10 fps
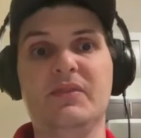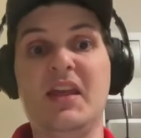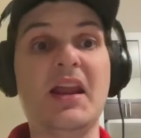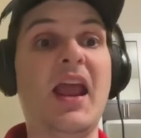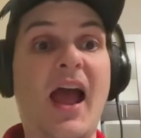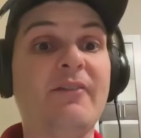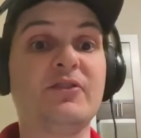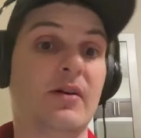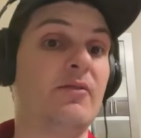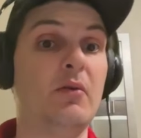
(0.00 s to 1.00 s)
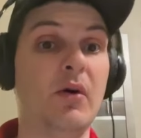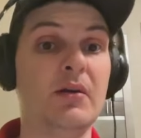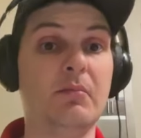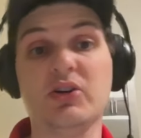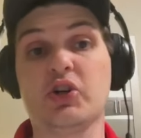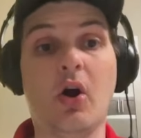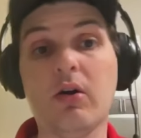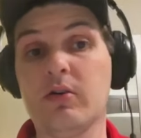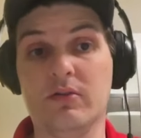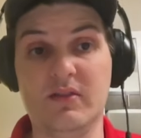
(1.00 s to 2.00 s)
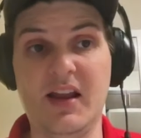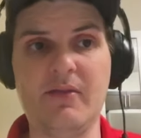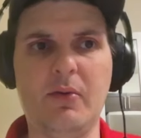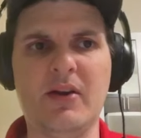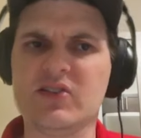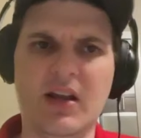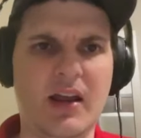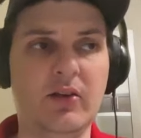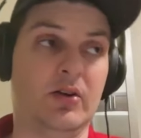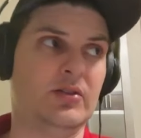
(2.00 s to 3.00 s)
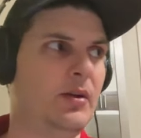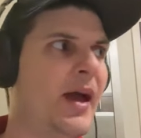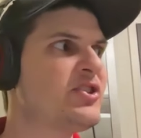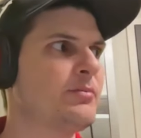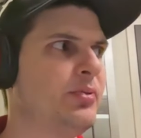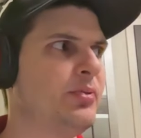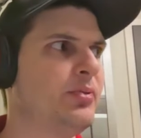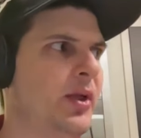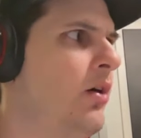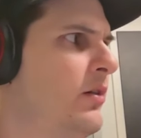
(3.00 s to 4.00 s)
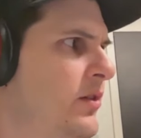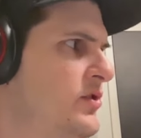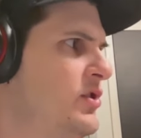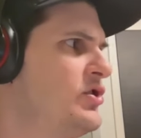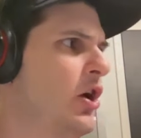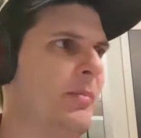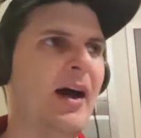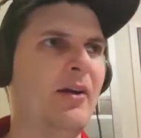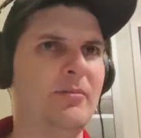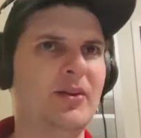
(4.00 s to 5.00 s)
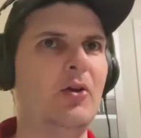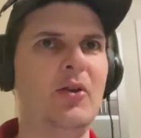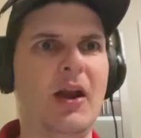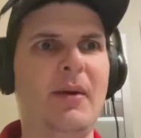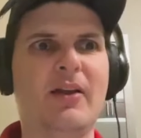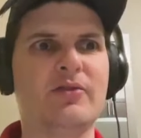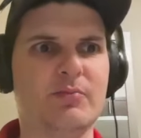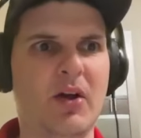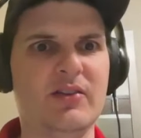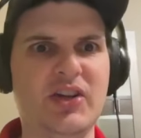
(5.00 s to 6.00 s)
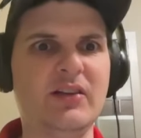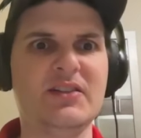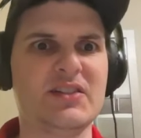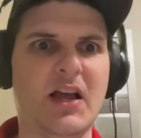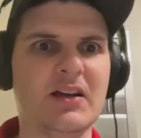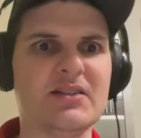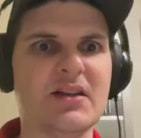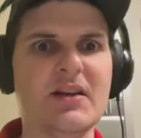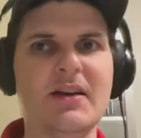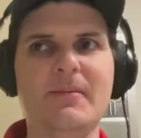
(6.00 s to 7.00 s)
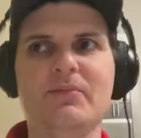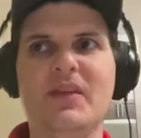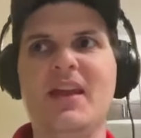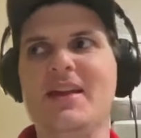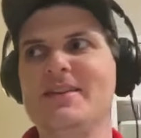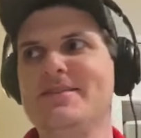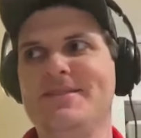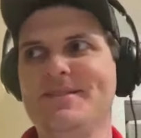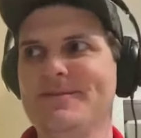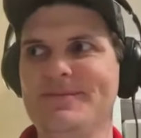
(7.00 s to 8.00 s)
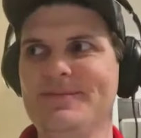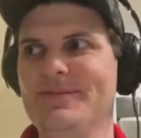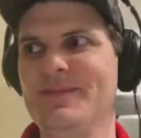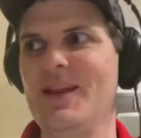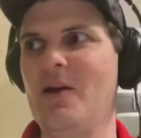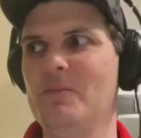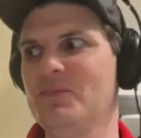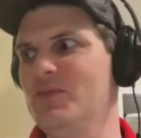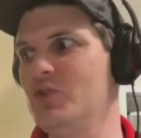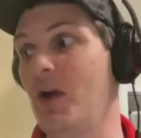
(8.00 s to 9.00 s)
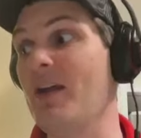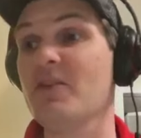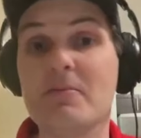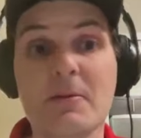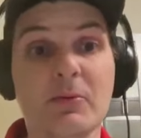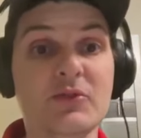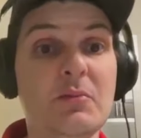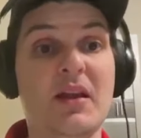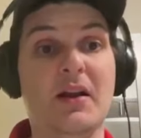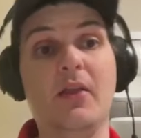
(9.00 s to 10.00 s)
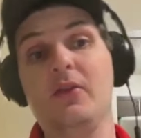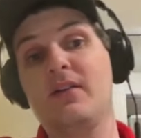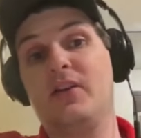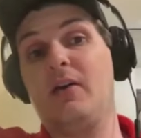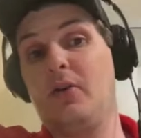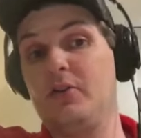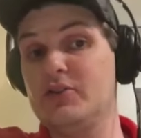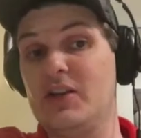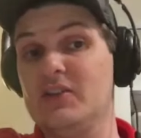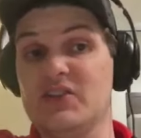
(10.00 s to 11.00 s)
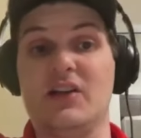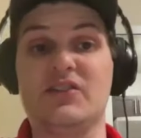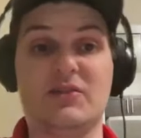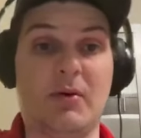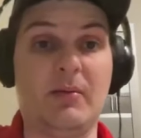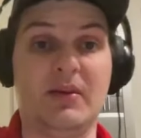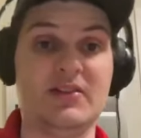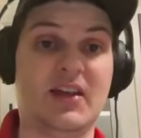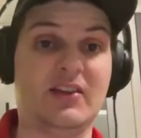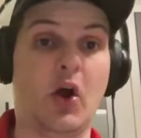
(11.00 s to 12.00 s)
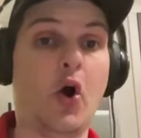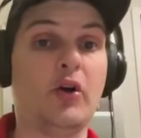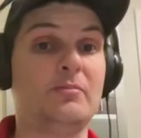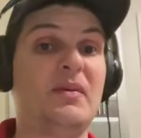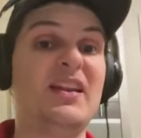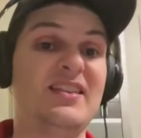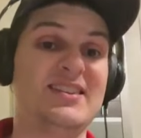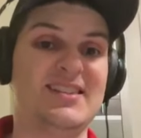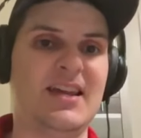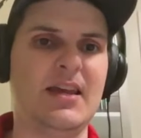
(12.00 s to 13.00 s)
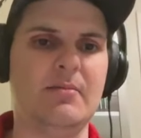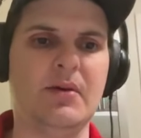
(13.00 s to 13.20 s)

getting after everyone much harder than everyone else. And, and look, the Magic play hard. There's there's no, about, no doubt about it. Jamal, Jalen Suggs is, you know, driving people to be at another level. And I would argue Jalen Suggs is probably is like the heartbeat of this team.